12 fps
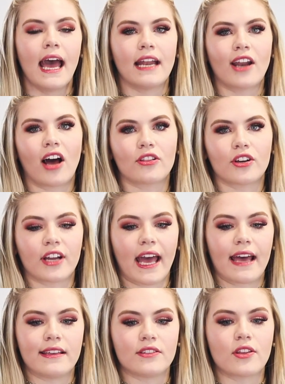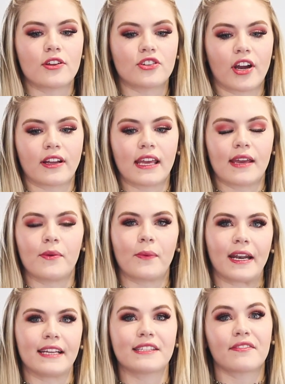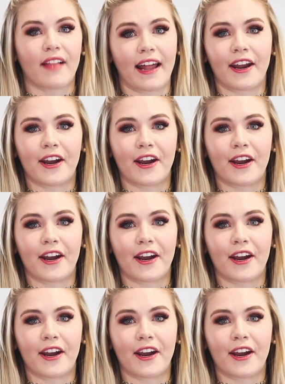and not look as chunky when it's flat